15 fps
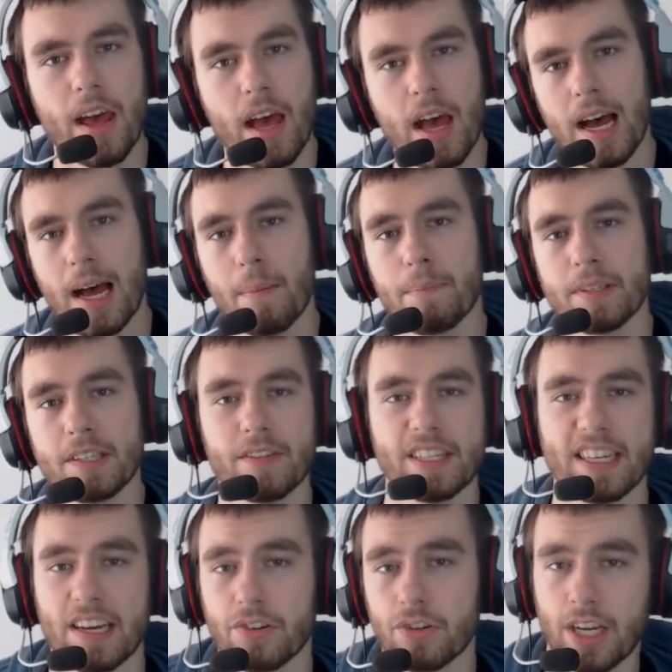I'm Pacific the
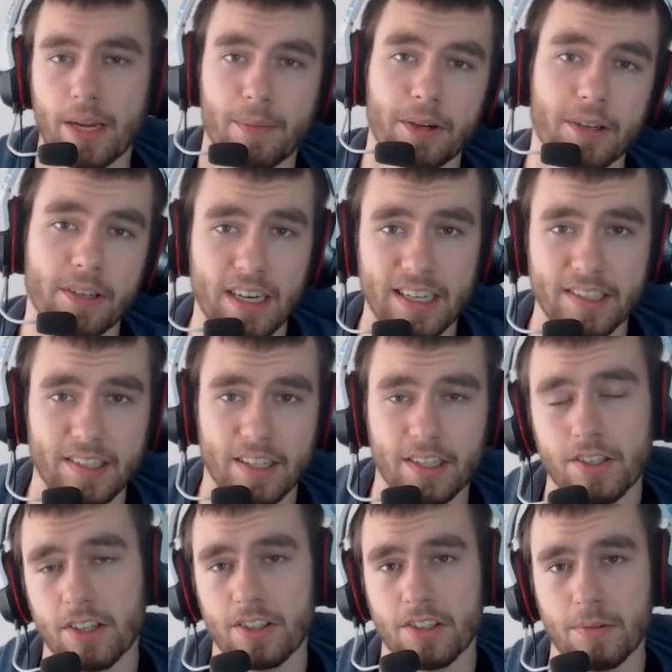Casual Gamer. I suck
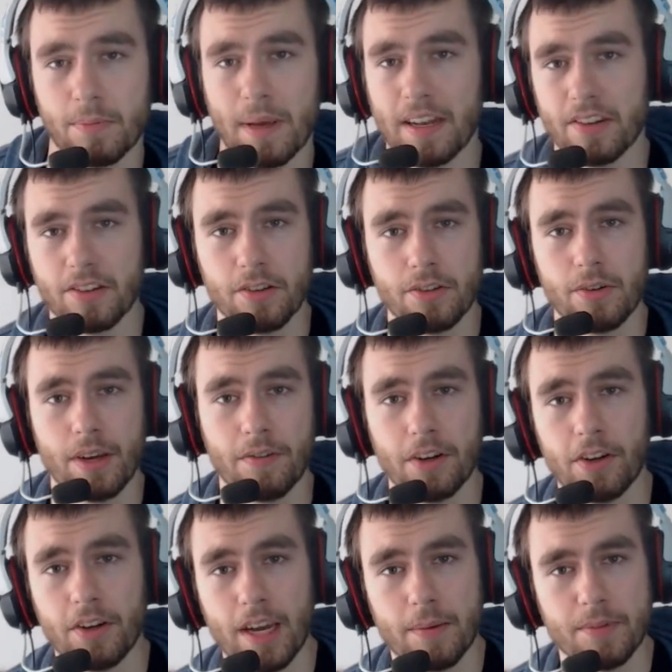just as bad as you do at
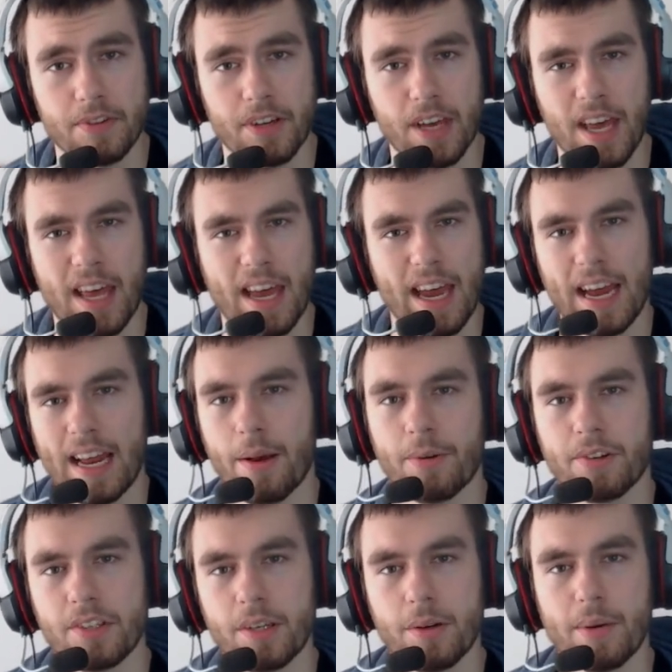video games. And I will
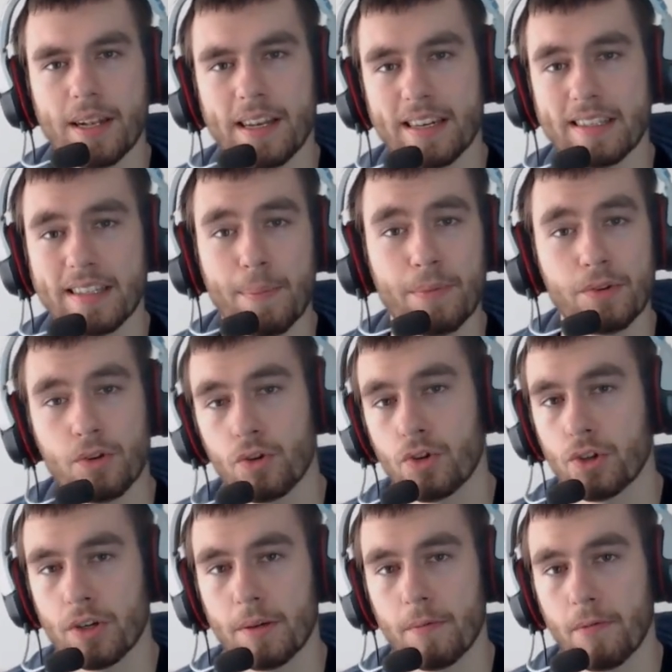see you in the next episode,
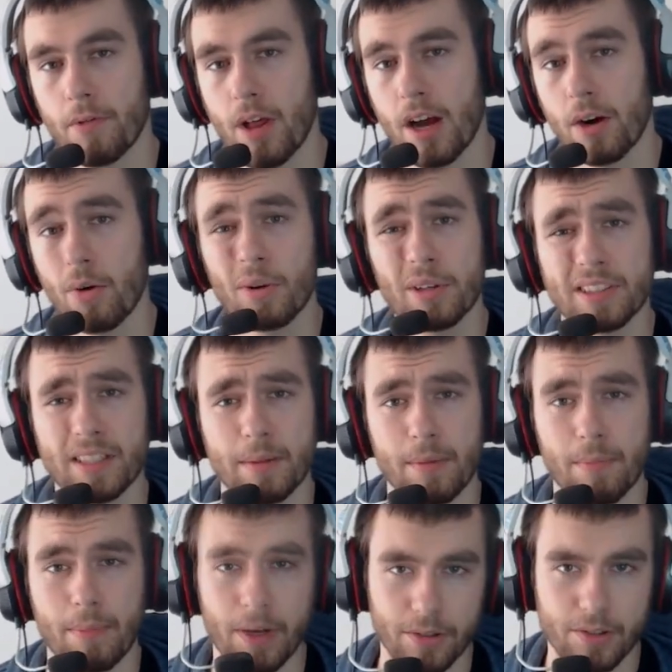stream, vlog, or
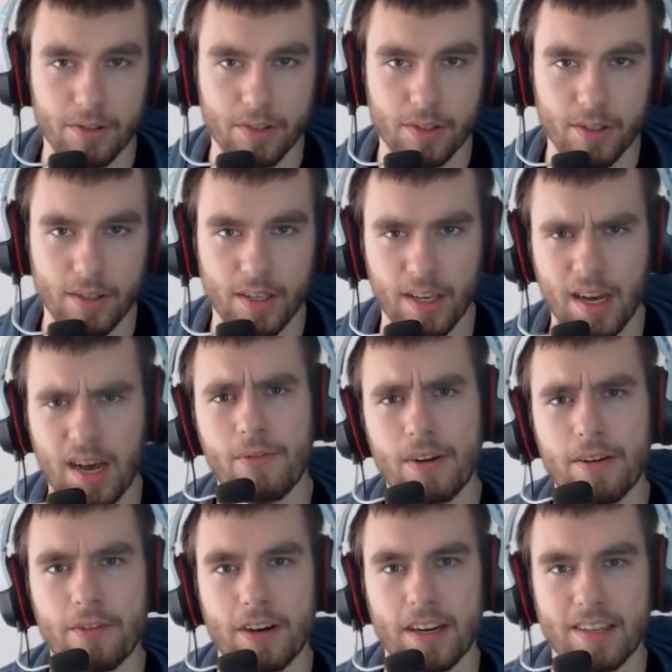Steam post of
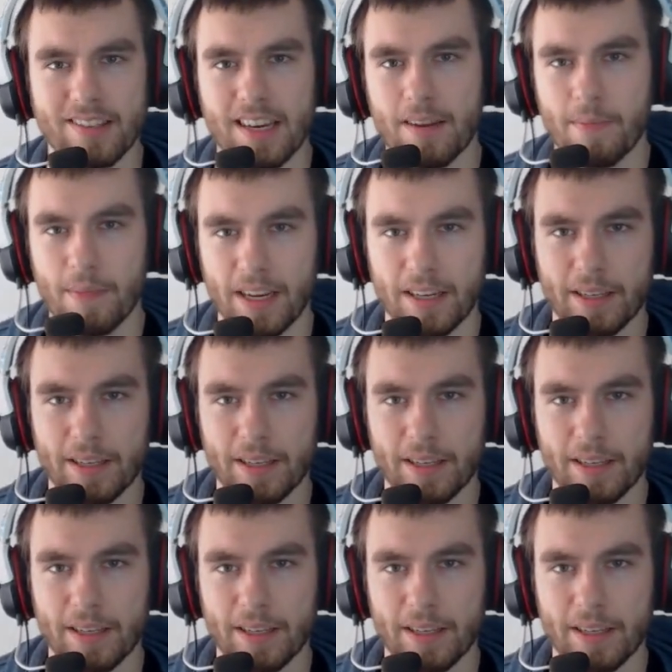whatever I decide to make.